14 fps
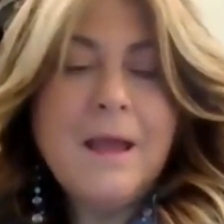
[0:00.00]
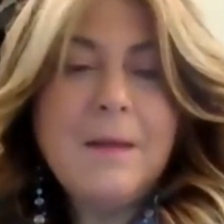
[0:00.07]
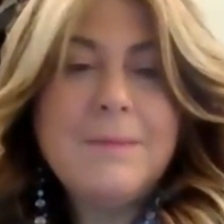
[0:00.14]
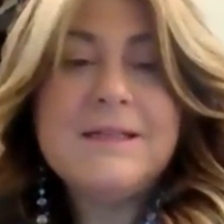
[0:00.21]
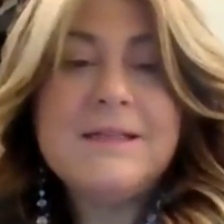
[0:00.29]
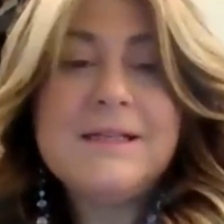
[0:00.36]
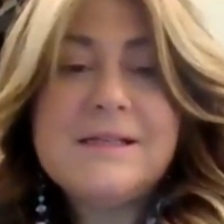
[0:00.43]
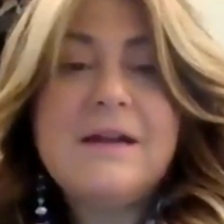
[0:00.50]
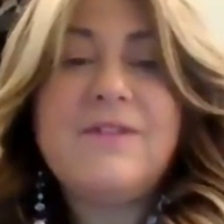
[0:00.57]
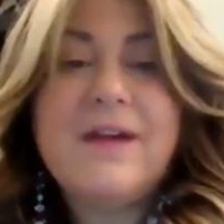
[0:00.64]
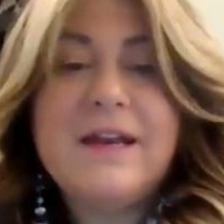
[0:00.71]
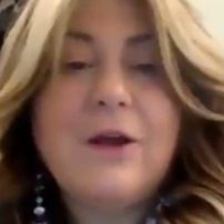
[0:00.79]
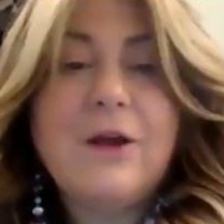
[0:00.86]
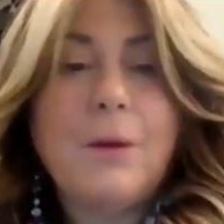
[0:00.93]
But these are
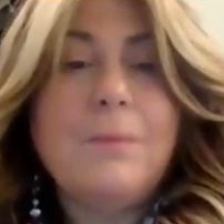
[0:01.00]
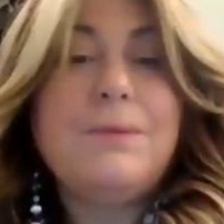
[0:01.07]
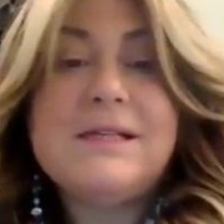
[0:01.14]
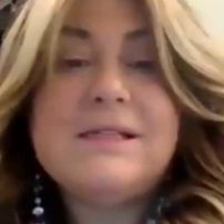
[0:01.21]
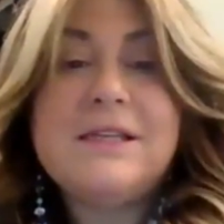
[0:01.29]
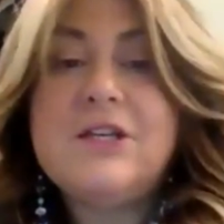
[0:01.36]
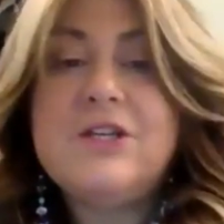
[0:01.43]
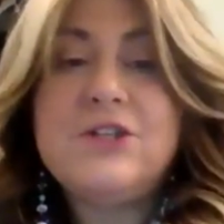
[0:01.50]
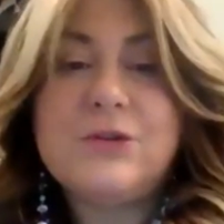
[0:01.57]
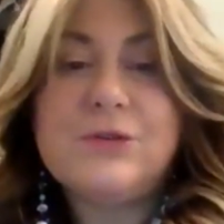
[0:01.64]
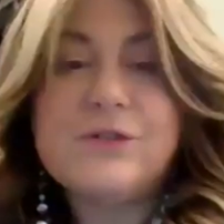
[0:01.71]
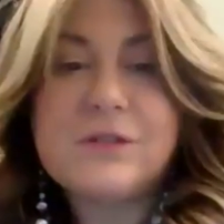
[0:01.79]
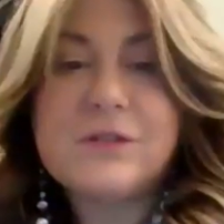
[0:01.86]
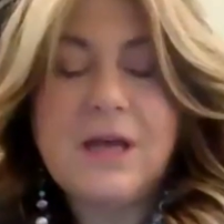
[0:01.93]
very complex
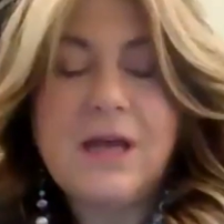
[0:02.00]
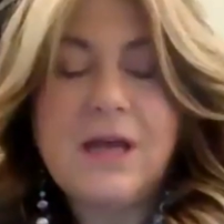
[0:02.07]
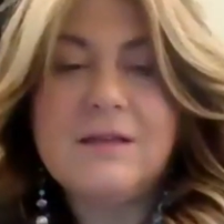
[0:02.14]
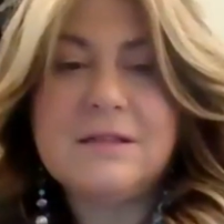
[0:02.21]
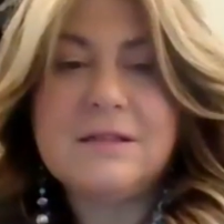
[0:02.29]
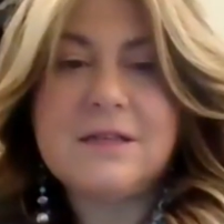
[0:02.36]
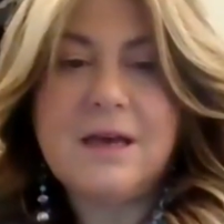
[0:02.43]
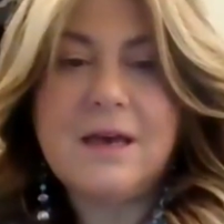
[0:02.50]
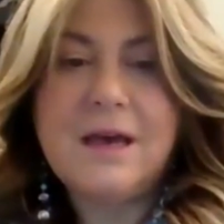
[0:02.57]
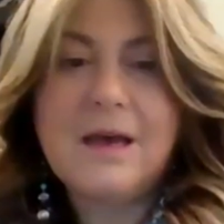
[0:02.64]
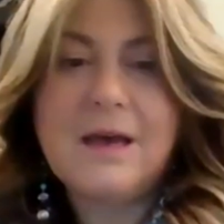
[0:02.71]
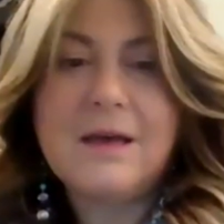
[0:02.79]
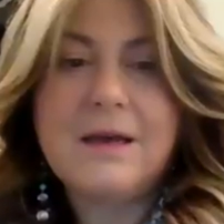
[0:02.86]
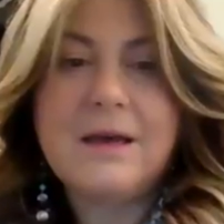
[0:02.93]
issues, and
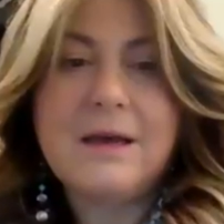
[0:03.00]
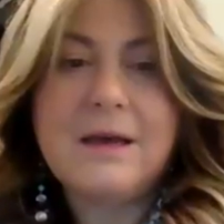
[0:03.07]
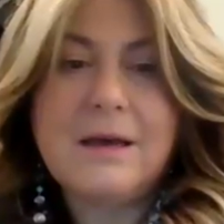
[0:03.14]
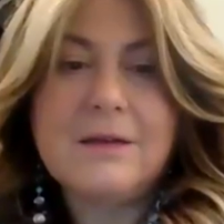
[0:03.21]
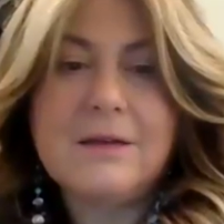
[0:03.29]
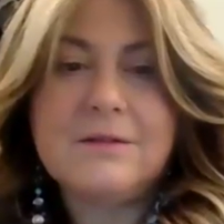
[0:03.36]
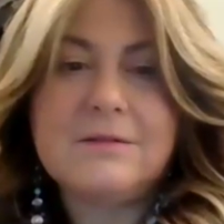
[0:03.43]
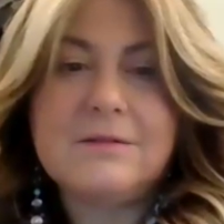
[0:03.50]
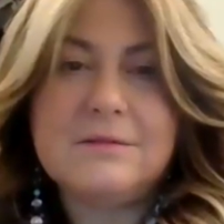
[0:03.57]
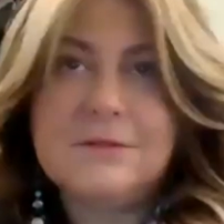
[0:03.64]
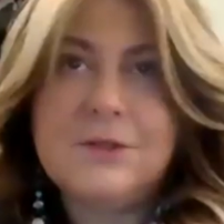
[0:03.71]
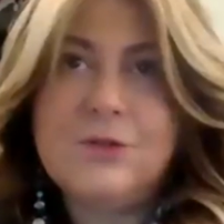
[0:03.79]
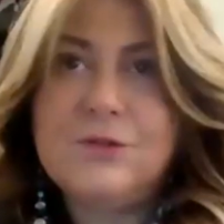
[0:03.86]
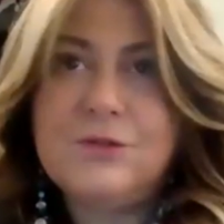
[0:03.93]

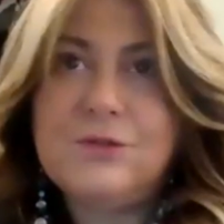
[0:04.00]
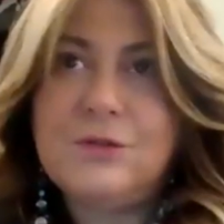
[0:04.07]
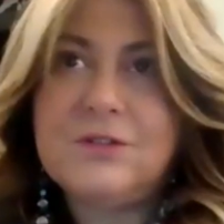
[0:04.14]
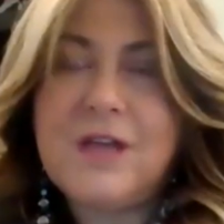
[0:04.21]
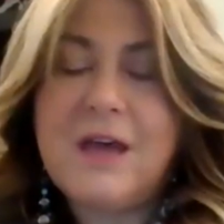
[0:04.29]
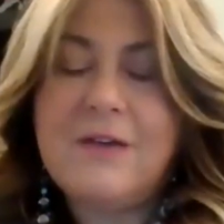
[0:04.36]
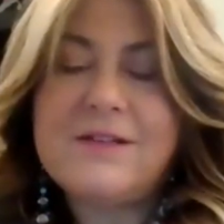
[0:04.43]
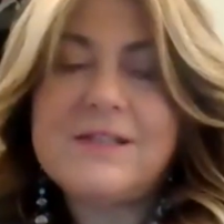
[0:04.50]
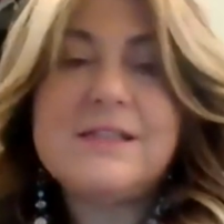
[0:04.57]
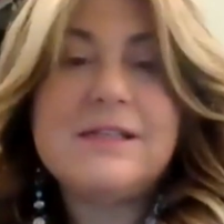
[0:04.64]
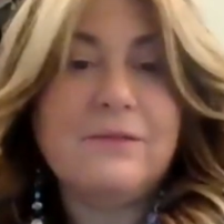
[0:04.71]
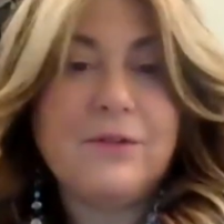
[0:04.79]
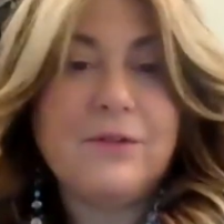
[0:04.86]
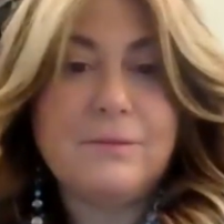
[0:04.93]
you don't have a
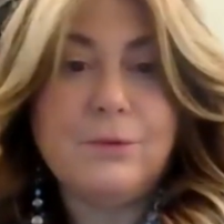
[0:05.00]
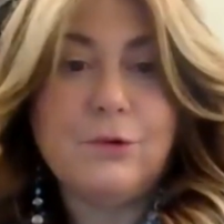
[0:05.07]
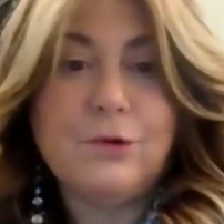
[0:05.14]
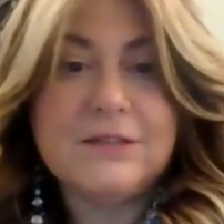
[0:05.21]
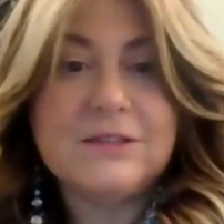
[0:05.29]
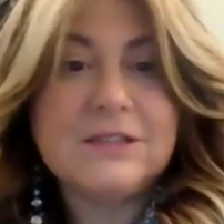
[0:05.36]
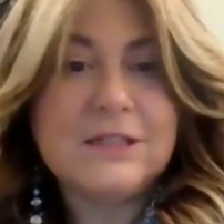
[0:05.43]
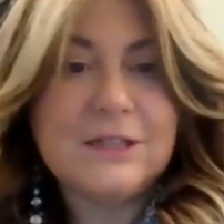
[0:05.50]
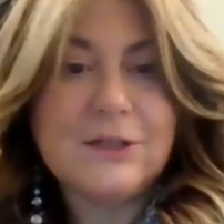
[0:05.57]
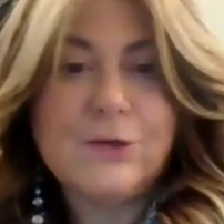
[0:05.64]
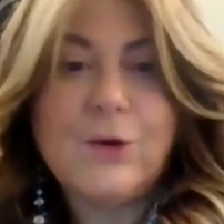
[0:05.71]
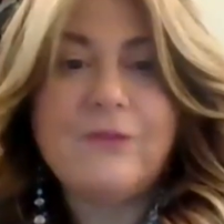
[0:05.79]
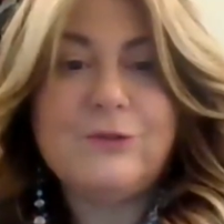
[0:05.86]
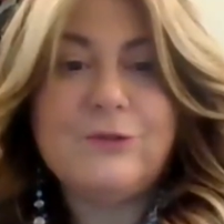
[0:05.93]
silver bullet here.
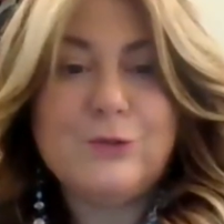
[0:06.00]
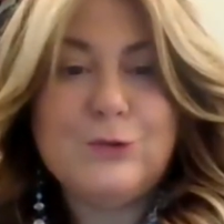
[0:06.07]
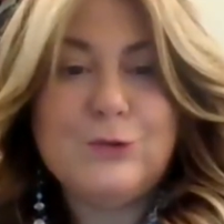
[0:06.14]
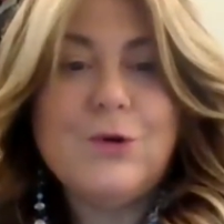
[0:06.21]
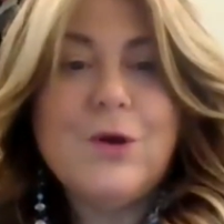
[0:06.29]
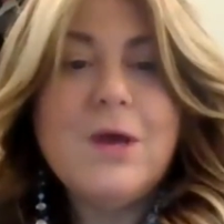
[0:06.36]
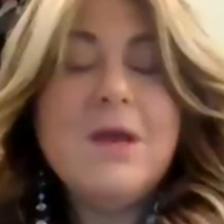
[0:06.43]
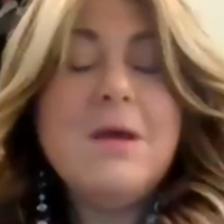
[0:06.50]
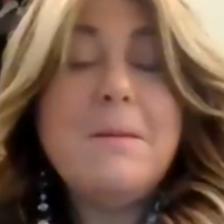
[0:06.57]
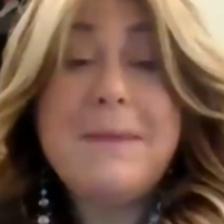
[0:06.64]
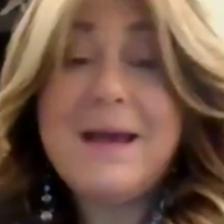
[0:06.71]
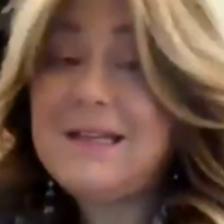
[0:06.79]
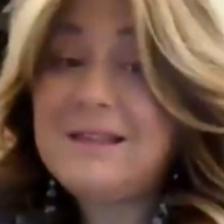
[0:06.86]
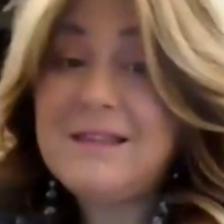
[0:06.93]
You have to do
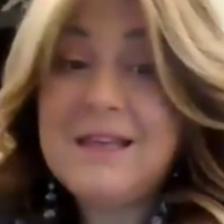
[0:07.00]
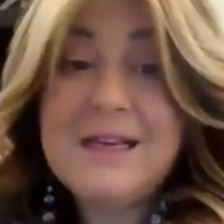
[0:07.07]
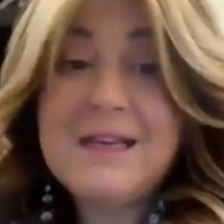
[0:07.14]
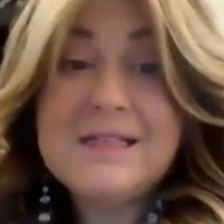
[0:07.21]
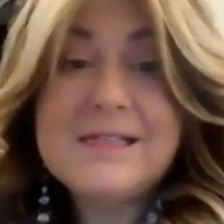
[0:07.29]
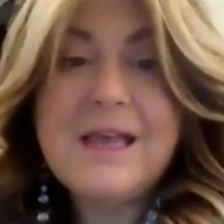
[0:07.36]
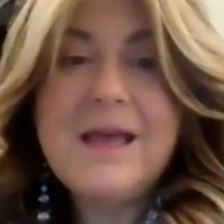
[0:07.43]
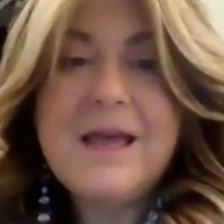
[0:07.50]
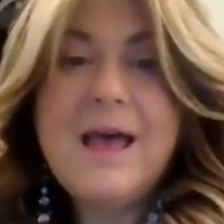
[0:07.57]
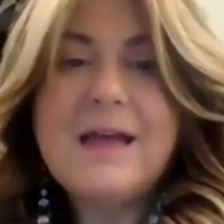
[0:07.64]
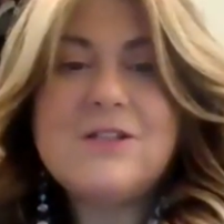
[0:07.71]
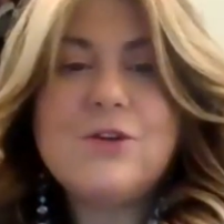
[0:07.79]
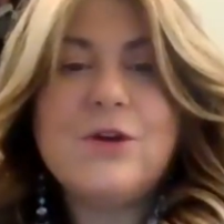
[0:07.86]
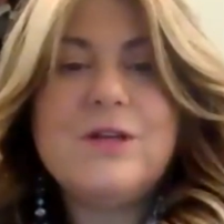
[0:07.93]
many things,
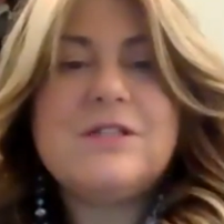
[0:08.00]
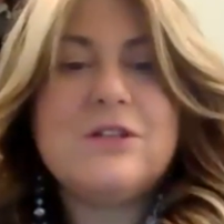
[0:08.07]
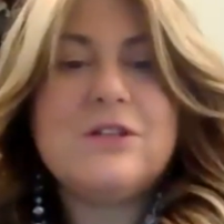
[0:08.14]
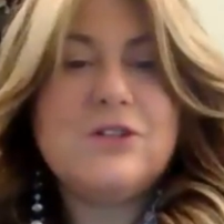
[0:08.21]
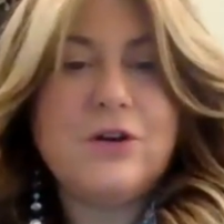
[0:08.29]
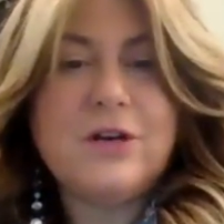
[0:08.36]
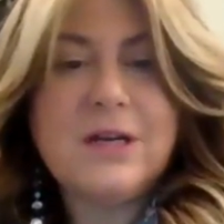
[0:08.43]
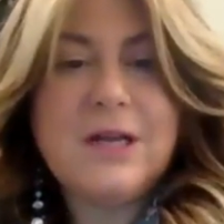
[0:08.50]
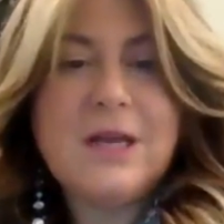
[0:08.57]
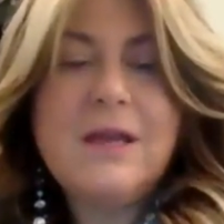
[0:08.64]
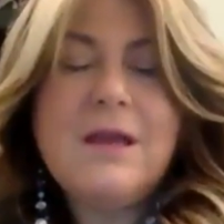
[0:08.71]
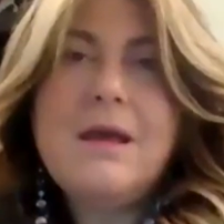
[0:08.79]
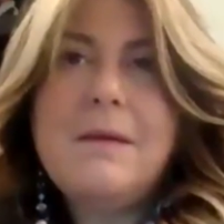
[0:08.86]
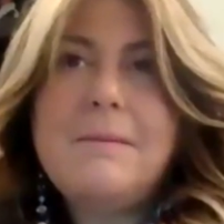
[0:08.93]
and so it's a
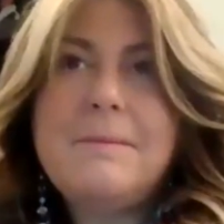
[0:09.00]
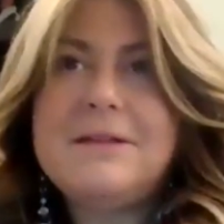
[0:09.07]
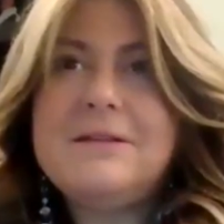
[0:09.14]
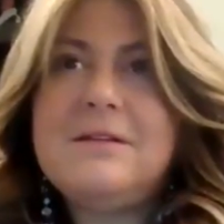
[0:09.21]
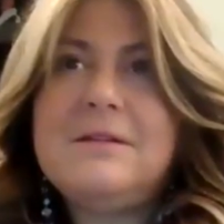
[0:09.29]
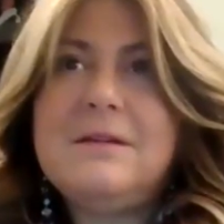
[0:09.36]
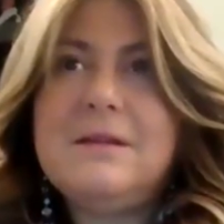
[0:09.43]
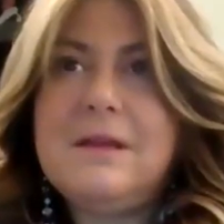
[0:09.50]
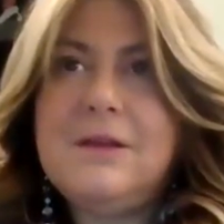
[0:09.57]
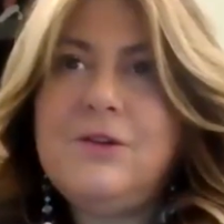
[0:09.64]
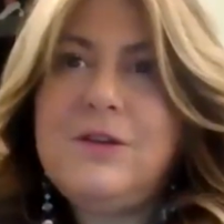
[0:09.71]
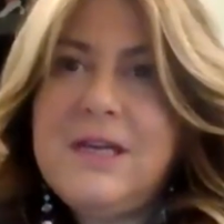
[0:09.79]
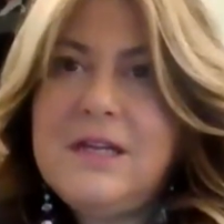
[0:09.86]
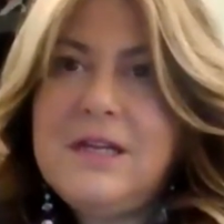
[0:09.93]
journey. But
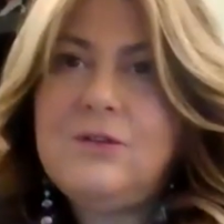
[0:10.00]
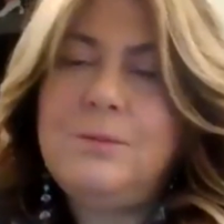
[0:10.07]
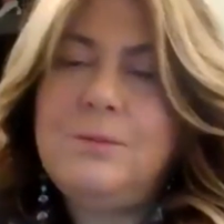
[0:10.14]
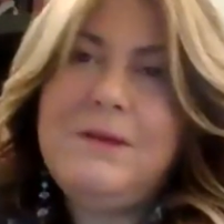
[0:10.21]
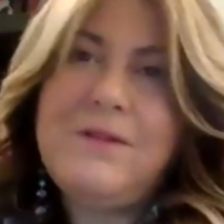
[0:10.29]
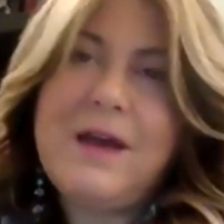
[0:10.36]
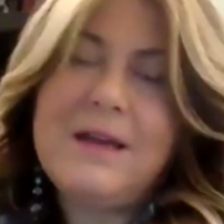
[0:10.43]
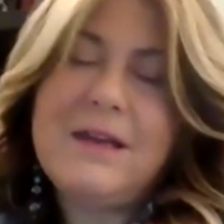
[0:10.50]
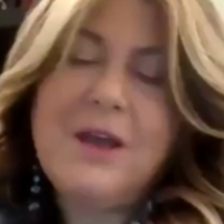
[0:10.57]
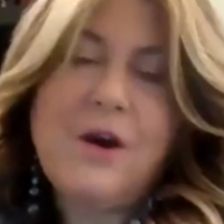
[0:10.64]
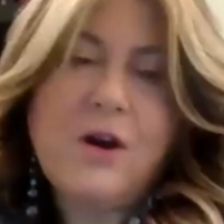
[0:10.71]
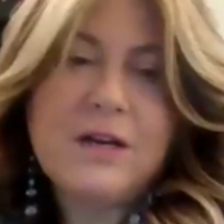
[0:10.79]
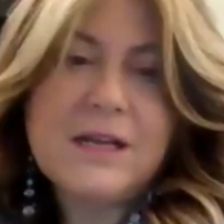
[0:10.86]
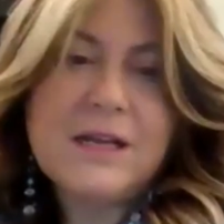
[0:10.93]
you need to be very
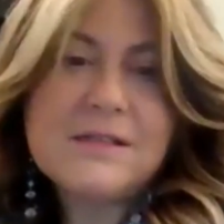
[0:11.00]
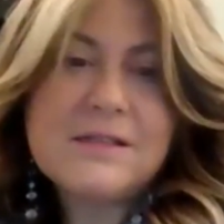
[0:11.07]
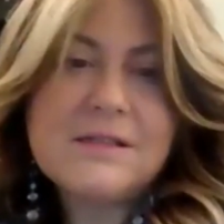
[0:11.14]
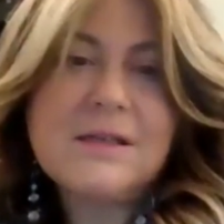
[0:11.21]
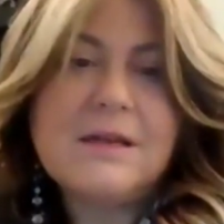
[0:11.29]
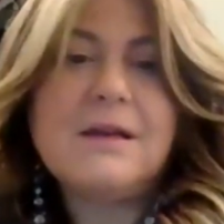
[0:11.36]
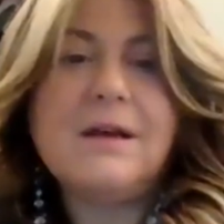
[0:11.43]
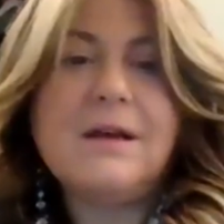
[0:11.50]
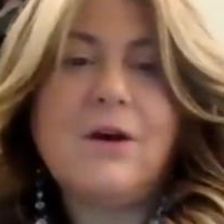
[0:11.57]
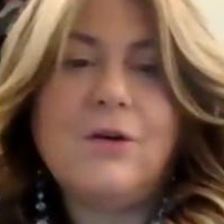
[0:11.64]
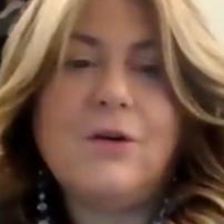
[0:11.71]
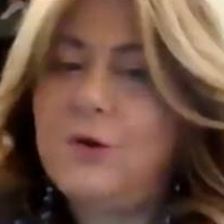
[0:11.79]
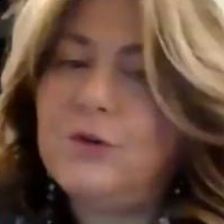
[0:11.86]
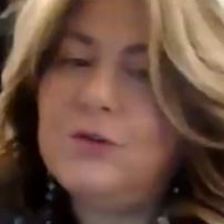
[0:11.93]
honest
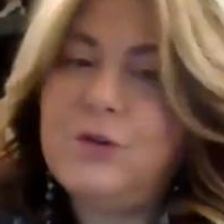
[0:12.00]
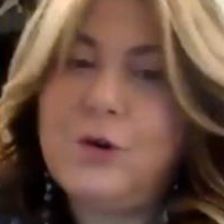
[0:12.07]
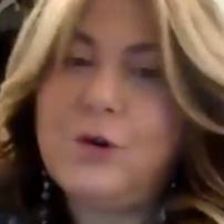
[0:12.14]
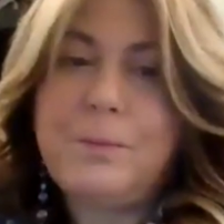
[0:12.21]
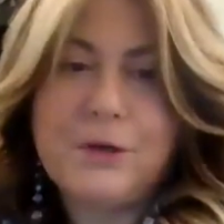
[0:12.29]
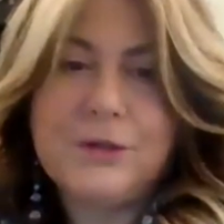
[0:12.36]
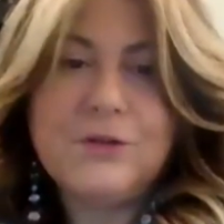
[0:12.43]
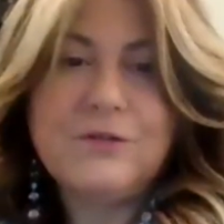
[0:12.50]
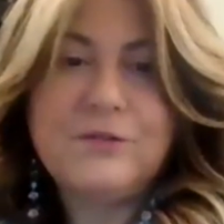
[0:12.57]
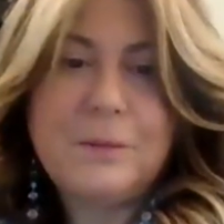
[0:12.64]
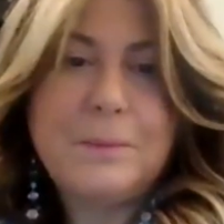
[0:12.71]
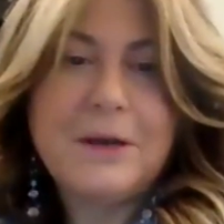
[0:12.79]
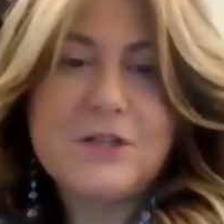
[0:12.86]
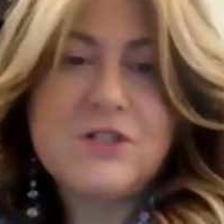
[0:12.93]
on your point of
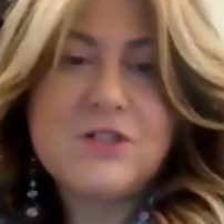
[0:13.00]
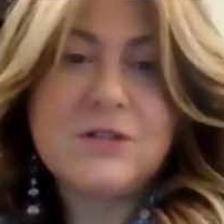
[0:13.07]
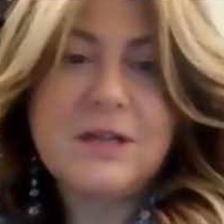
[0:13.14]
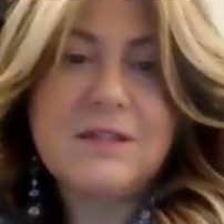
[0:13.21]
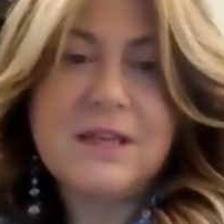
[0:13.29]
departure.